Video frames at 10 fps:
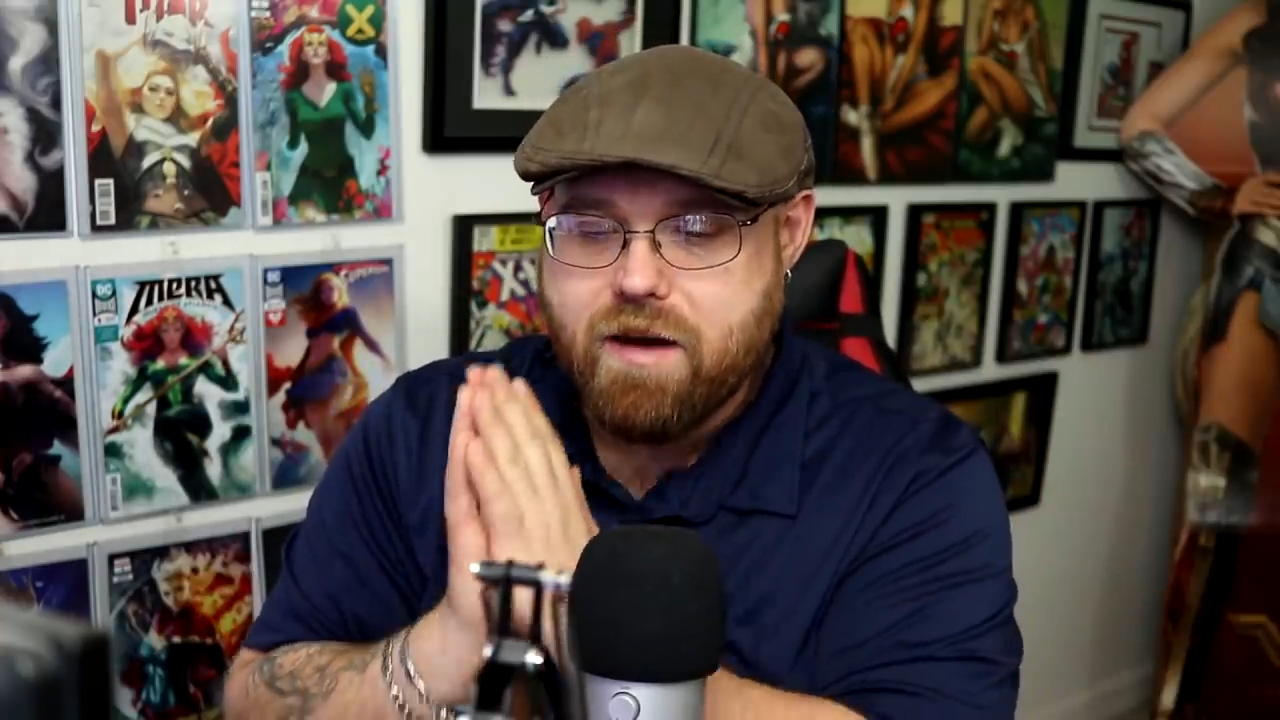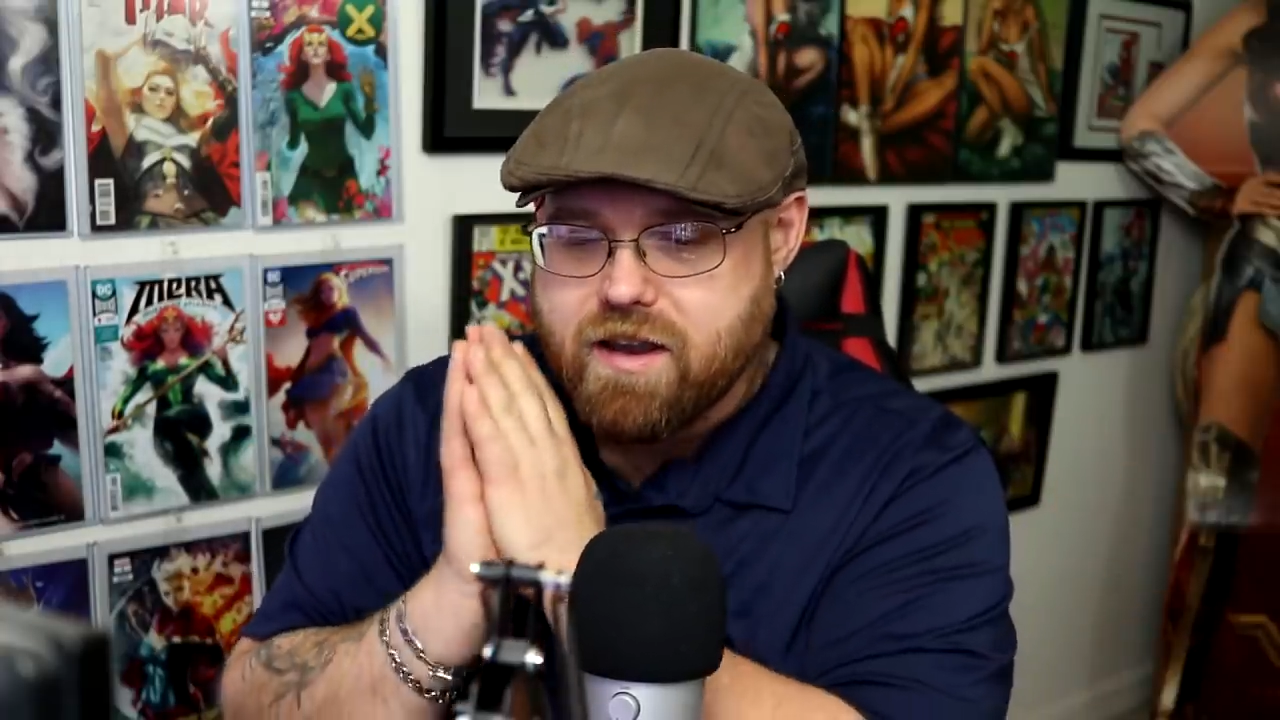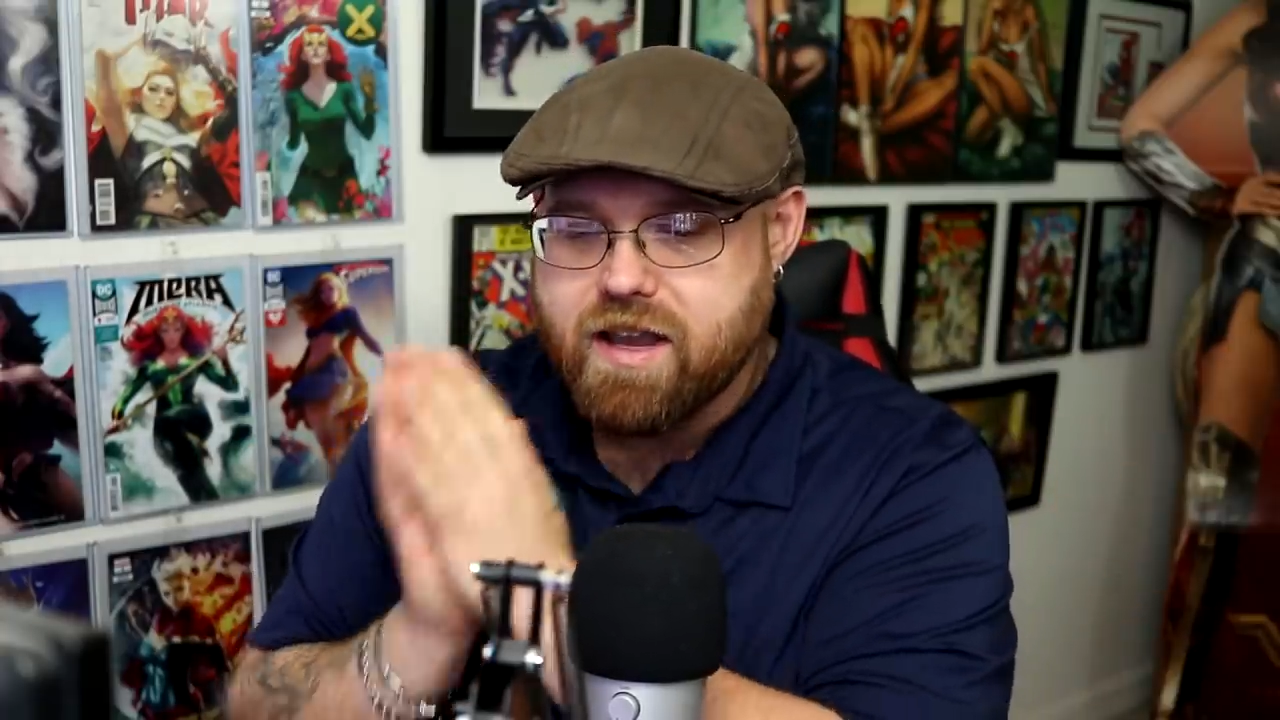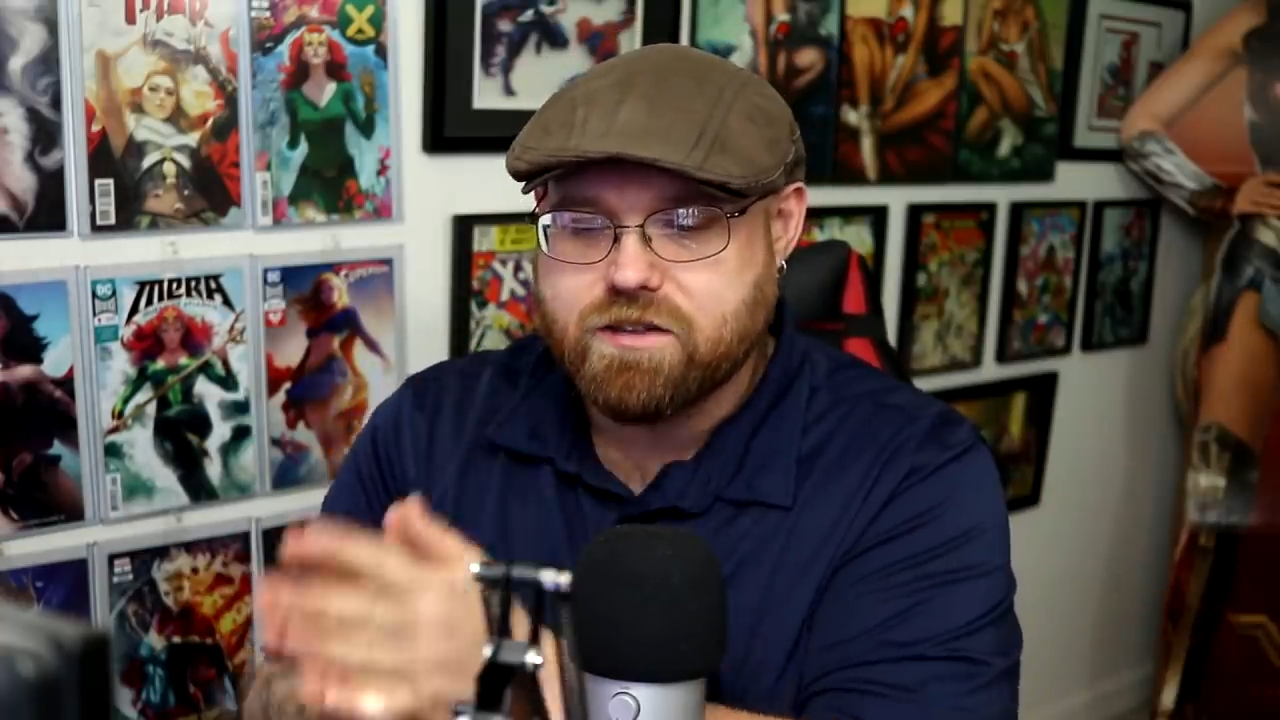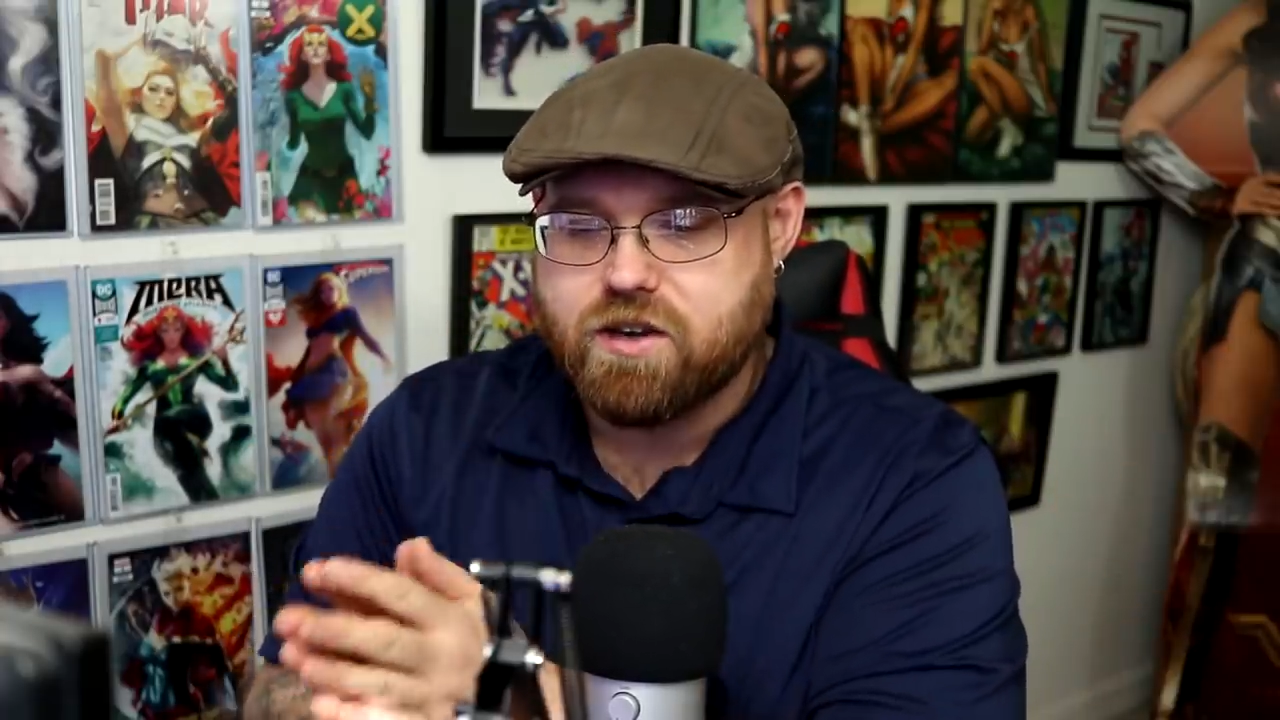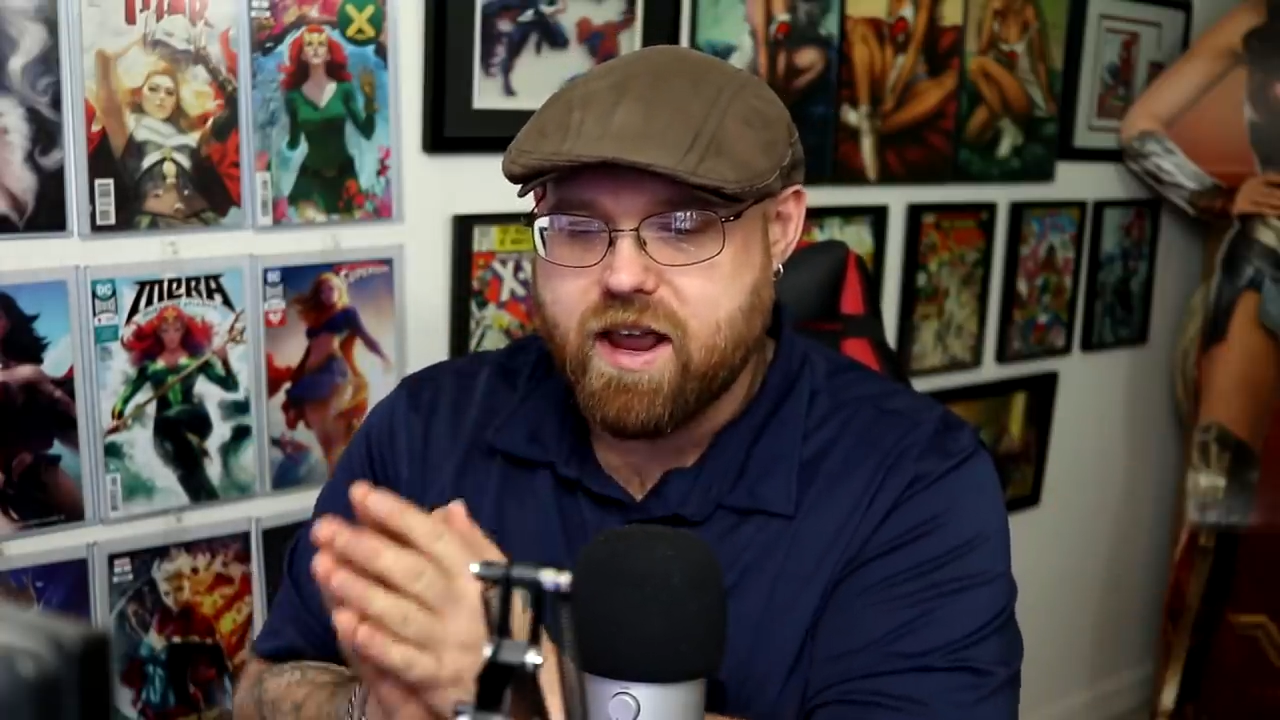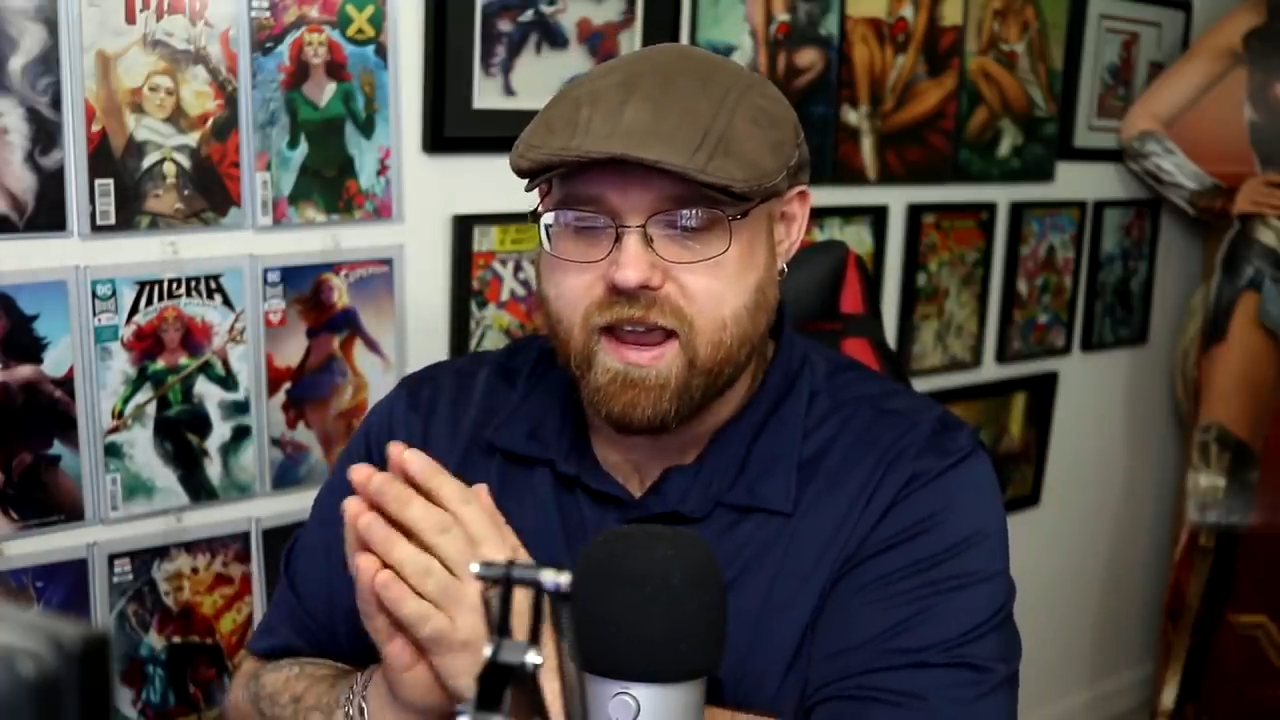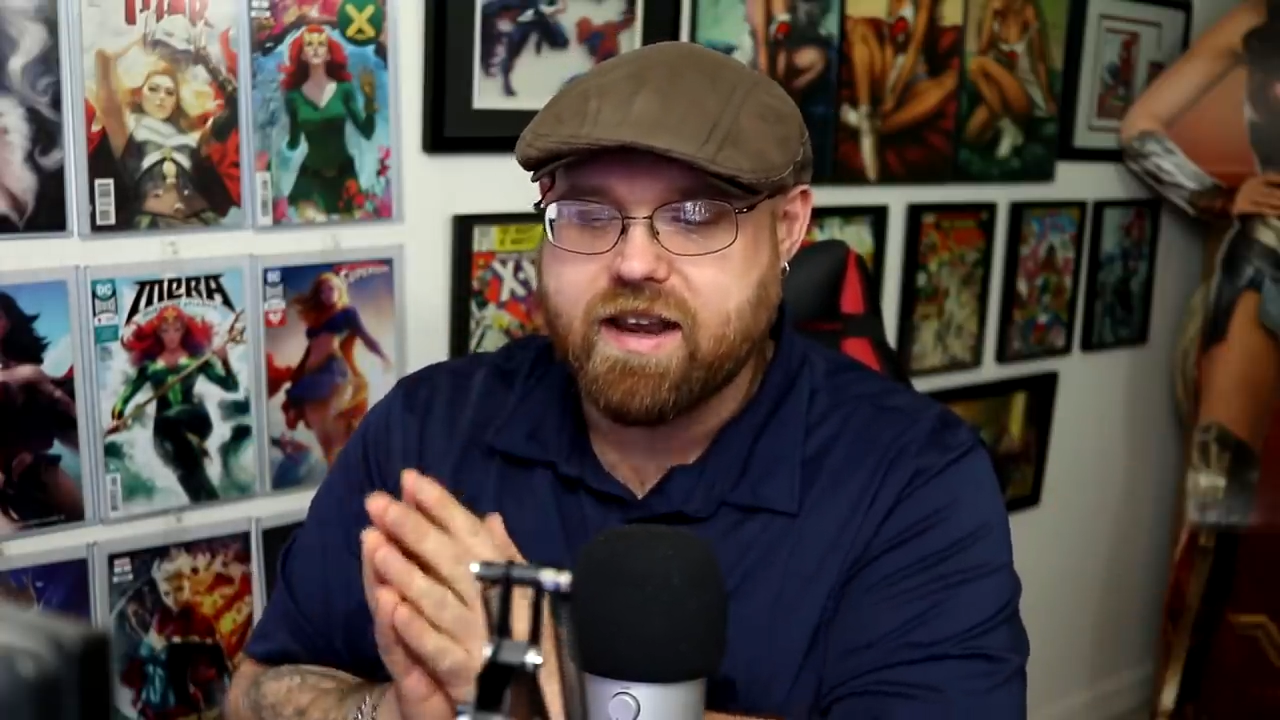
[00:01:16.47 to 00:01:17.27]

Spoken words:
out yesterday